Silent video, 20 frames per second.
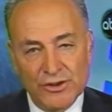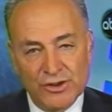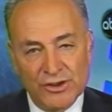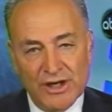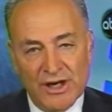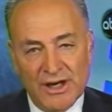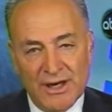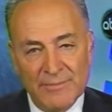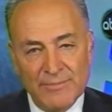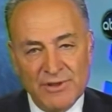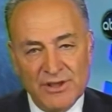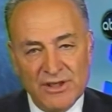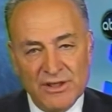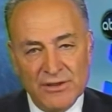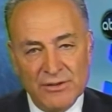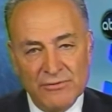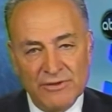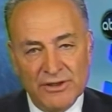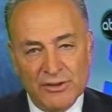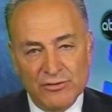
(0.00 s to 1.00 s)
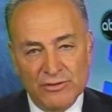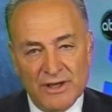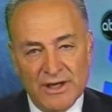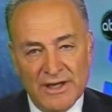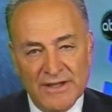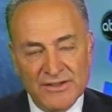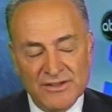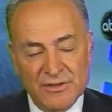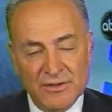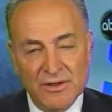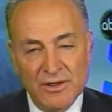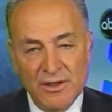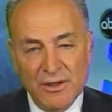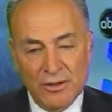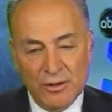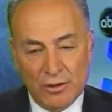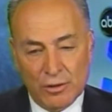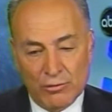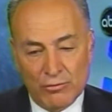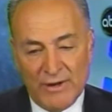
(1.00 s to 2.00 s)
good job here at trying to
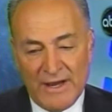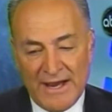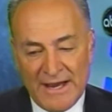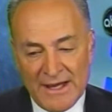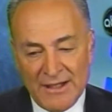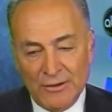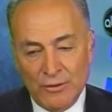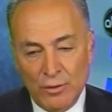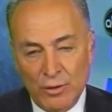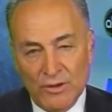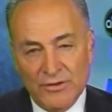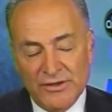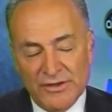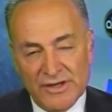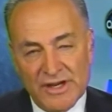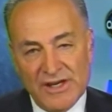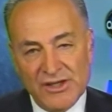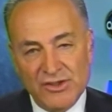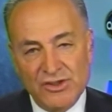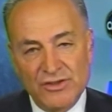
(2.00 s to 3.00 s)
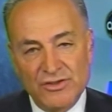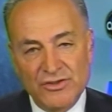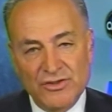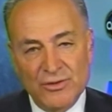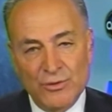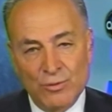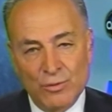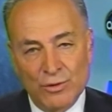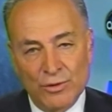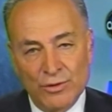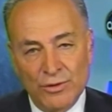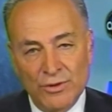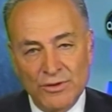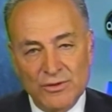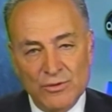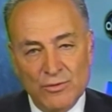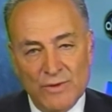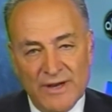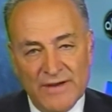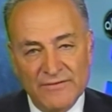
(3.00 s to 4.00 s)
corral all the nations of the
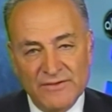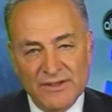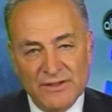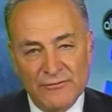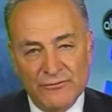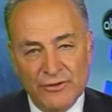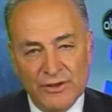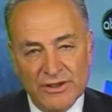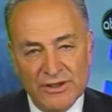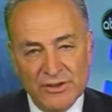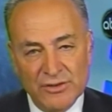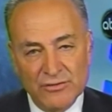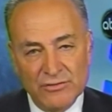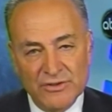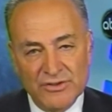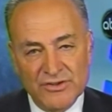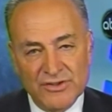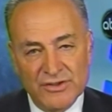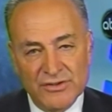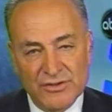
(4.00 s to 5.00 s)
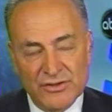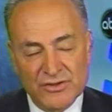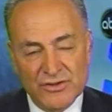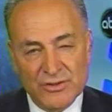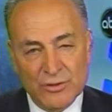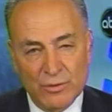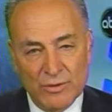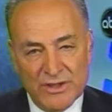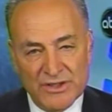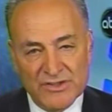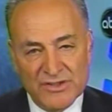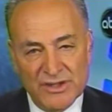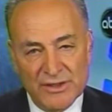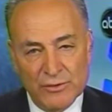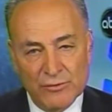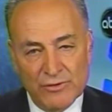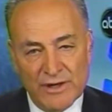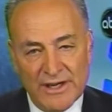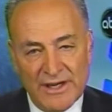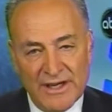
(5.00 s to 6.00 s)
world who have different interests into
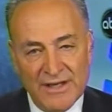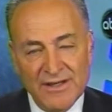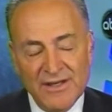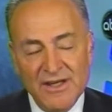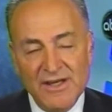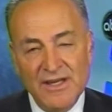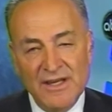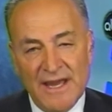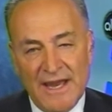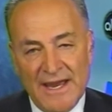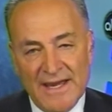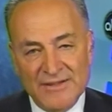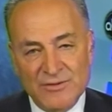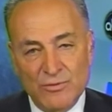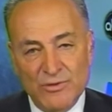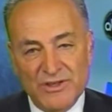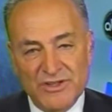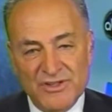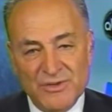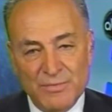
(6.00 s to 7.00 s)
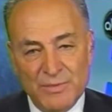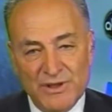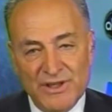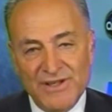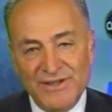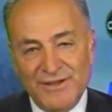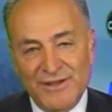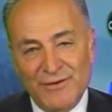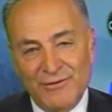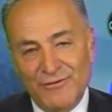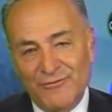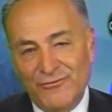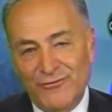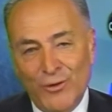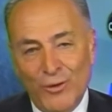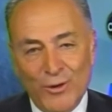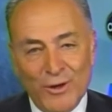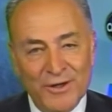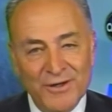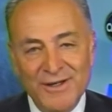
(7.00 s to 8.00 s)
squeezing Iran. As we speak, there are
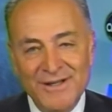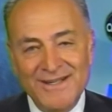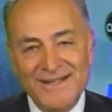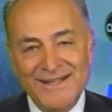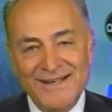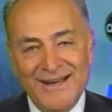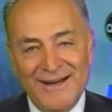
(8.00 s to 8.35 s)
four